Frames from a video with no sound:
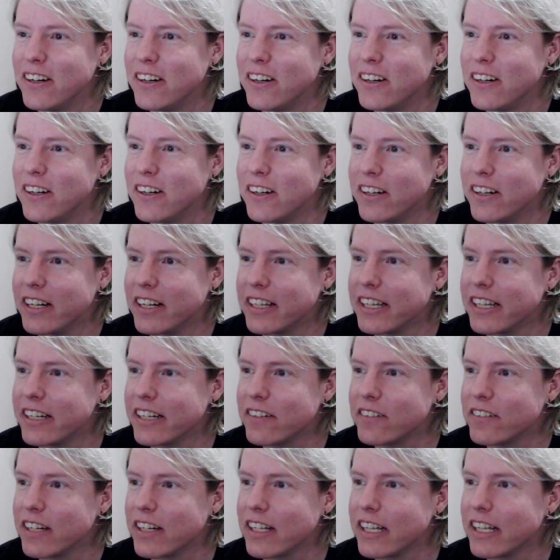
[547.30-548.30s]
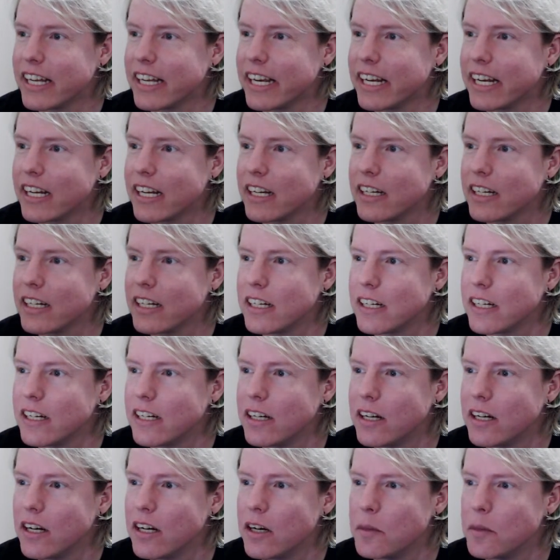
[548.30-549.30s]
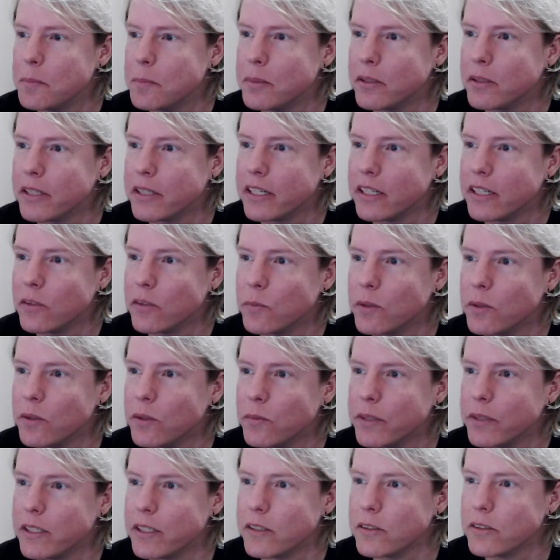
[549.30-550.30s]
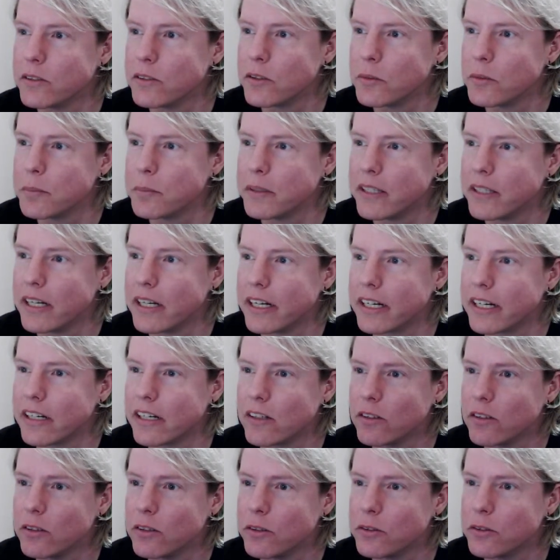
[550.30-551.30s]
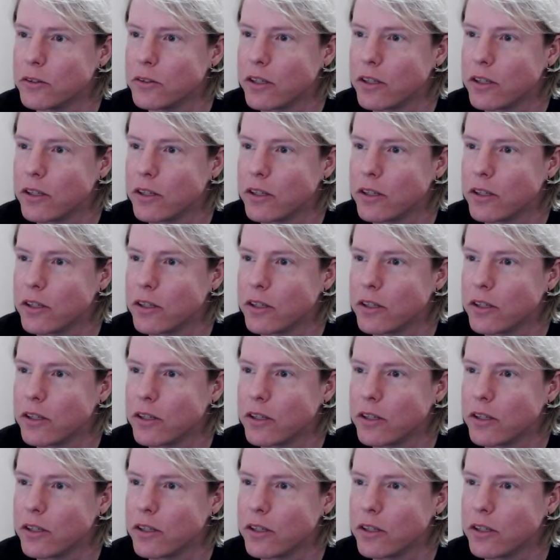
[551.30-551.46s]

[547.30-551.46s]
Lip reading: Well, I think I've got like 1,000,000,001 windows open that I can close.